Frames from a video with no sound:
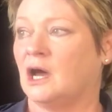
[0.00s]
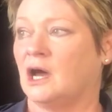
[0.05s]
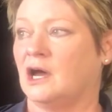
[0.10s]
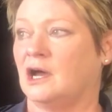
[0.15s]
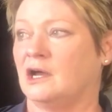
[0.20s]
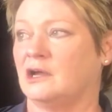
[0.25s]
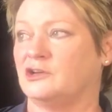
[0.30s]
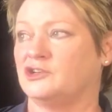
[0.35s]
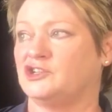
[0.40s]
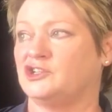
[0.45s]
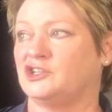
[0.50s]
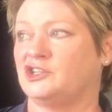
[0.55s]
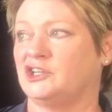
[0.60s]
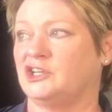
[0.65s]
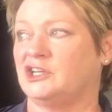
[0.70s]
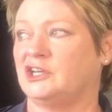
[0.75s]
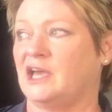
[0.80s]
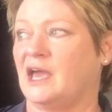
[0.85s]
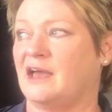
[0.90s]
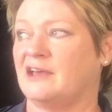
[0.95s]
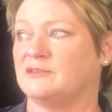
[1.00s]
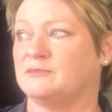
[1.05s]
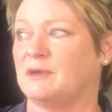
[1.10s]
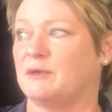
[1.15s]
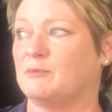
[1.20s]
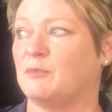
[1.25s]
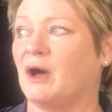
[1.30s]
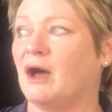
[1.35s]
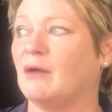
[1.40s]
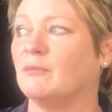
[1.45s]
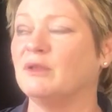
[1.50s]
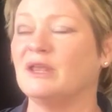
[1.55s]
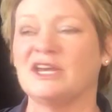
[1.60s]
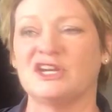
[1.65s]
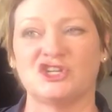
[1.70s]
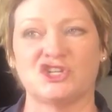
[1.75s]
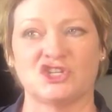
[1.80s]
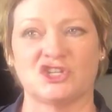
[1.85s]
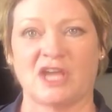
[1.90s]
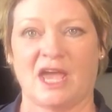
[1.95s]
Uh, she has been
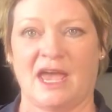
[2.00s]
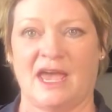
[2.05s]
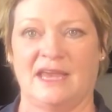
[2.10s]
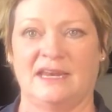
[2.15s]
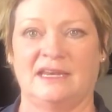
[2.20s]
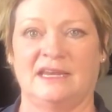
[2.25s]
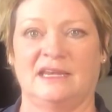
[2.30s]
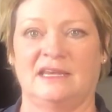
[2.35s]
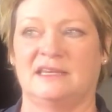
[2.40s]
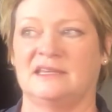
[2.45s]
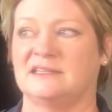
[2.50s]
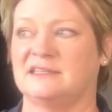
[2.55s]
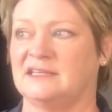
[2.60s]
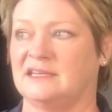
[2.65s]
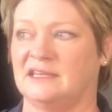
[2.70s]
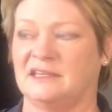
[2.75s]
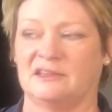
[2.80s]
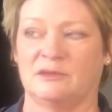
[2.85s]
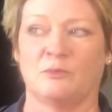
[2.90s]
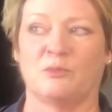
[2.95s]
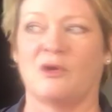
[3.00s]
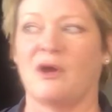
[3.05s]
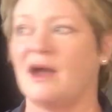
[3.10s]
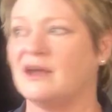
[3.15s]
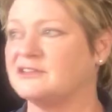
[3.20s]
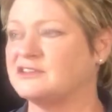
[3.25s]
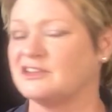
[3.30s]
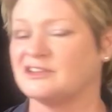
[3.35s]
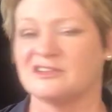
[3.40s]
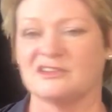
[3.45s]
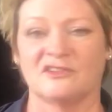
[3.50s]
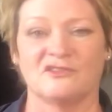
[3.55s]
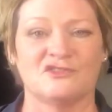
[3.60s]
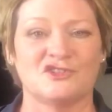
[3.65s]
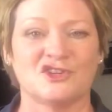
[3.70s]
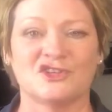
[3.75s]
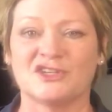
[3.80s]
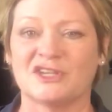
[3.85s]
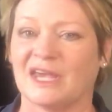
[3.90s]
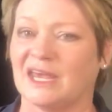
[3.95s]
published and is in the process of
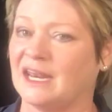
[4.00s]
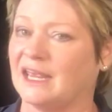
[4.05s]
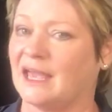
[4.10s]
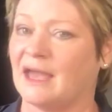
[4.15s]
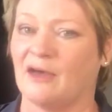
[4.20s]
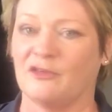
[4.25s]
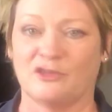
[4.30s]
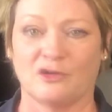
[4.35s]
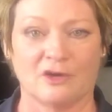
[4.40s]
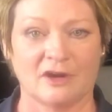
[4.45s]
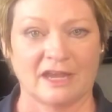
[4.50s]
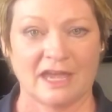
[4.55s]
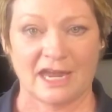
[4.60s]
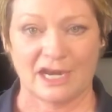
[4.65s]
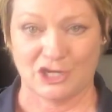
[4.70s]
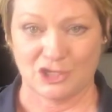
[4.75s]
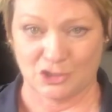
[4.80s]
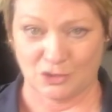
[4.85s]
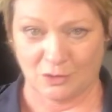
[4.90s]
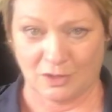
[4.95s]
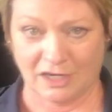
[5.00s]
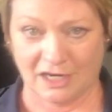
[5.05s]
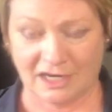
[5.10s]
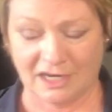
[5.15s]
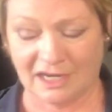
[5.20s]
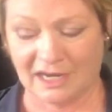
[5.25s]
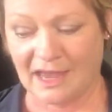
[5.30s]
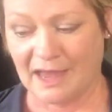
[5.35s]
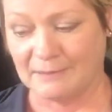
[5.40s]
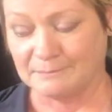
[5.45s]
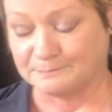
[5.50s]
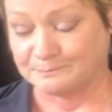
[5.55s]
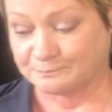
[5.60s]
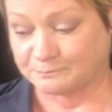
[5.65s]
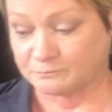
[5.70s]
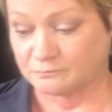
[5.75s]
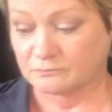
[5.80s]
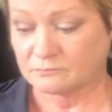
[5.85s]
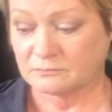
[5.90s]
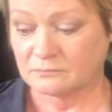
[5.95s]
just getting out there again and doing it again.
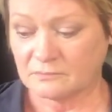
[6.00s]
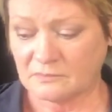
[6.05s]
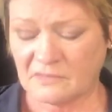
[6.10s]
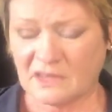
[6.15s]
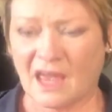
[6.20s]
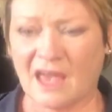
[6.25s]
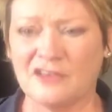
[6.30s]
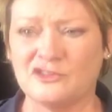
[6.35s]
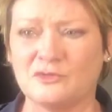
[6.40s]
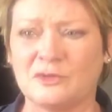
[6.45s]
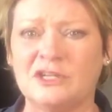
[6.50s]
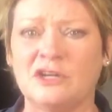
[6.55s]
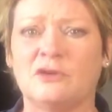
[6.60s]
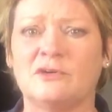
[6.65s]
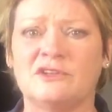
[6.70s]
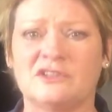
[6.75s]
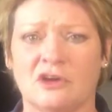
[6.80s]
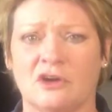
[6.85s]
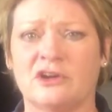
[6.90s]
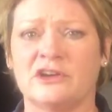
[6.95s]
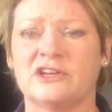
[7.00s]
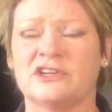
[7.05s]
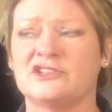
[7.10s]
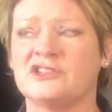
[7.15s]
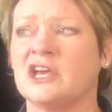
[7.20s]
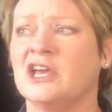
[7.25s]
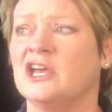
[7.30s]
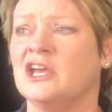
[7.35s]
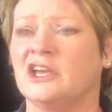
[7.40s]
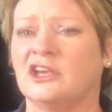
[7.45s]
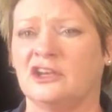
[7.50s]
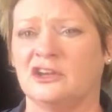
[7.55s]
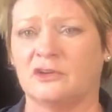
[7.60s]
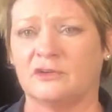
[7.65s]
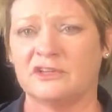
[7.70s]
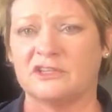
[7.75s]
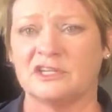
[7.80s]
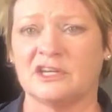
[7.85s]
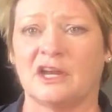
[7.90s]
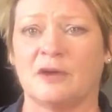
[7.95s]
As we know as artists, you know,
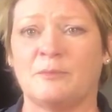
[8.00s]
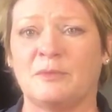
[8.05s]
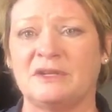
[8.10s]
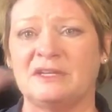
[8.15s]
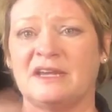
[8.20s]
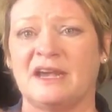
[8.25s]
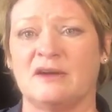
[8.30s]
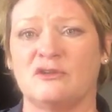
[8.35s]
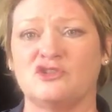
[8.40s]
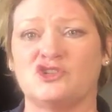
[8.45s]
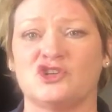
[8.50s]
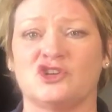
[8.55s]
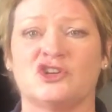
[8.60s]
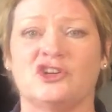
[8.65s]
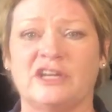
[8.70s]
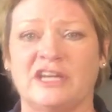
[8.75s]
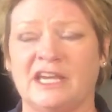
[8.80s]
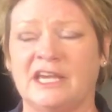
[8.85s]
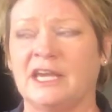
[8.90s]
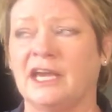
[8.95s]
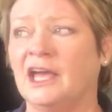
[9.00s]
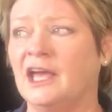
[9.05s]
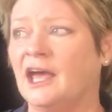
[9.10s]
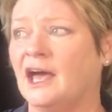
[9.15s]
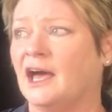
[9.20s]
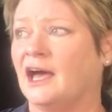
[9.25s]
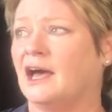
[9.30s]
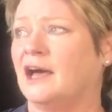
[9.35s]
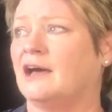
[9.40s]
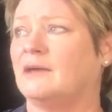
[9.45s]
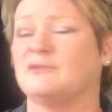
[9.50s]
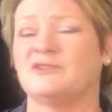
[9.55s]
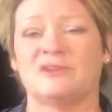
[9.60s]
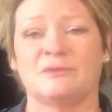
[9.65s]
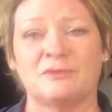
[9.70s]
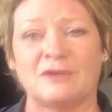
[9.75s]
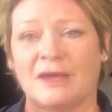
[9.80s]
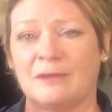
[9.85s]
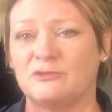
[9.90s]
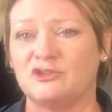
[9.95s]
it's an up and down journey. Um,
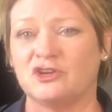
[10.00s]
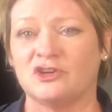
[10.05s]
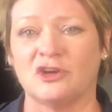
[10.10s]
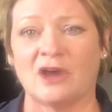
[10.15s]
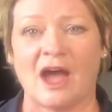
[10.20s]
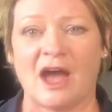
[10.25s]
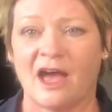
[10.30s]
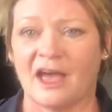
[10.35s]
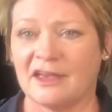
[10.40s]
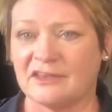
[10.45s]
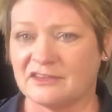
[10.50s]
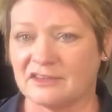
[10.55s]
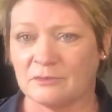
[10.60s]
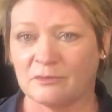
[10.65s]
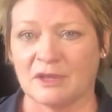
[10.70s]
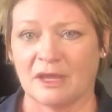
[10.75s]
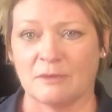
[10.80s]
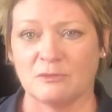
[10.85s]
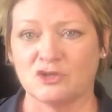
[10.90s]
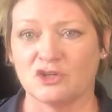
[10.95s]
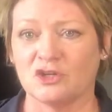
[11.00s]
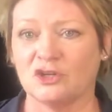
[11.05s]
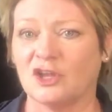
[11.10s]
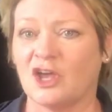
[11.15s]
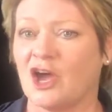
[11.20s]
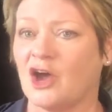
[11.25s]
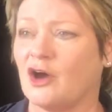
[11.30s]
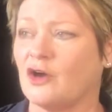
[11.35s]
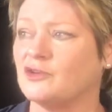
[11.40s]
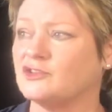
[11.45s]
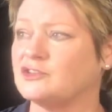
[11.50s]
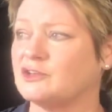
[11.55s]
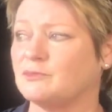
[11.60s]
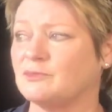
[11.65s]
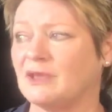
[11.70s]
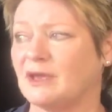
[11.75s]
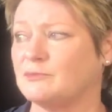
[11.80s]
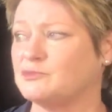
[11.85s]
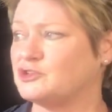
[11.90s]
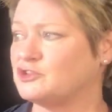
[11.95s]
sometimes you're high, sometimes you're low,
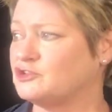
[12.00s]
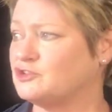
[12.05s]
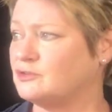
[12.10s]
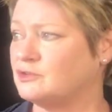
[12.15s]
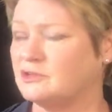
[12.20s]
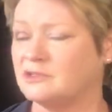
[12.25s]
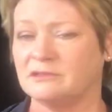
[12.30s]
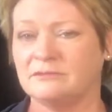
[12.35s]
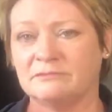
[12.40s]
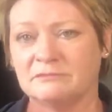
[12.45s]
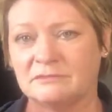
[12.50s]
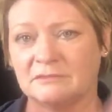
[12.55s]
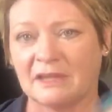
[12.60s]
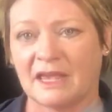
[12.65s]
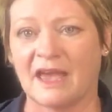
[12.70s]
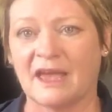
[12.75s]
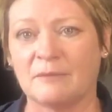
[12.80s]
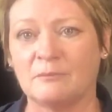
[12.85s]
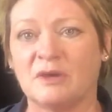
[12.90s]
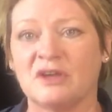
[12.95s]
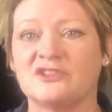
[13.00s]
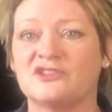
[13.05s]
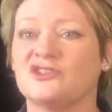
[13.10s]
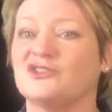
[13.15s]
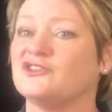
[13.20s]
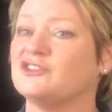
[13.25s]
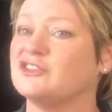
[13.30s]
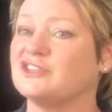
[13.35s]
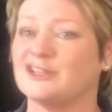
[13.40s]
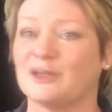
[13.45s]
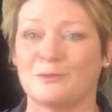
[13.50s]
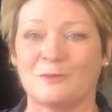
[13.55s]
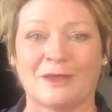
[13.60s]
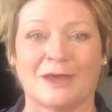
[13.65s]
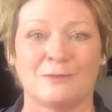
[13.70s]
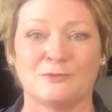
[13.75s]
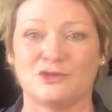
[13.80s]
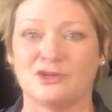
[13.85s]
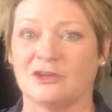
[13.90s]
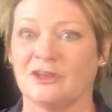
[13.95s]
sometimes you're doing gangbusters, and
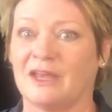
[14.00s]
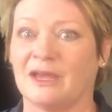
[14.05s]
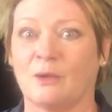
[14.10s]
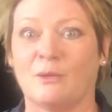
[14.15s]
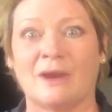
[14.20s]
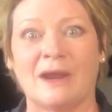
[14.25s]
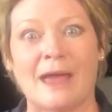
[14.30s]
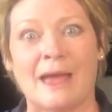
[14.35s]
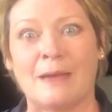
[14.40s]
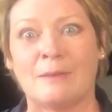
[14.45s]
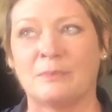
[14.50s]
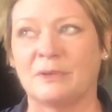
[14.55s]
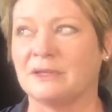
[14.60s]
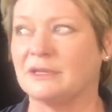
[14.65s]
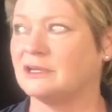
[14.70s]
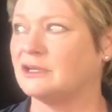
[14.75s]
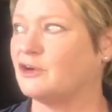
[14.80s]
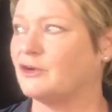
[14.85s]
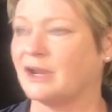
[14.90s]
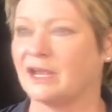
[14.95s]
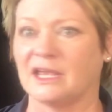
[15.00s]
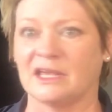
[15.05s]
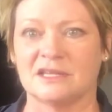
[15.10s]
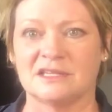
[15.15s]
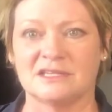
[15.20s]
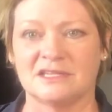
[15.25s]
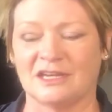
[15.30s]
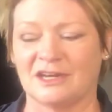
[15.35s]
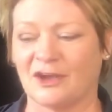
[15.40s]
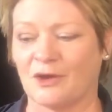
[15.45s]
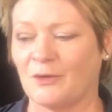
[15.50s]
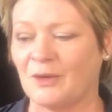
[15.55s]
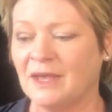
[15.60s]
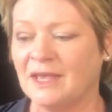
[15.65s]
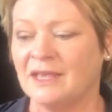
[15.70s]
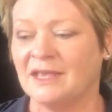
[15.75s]
sometimes you're like, what happened? Crickets, you know?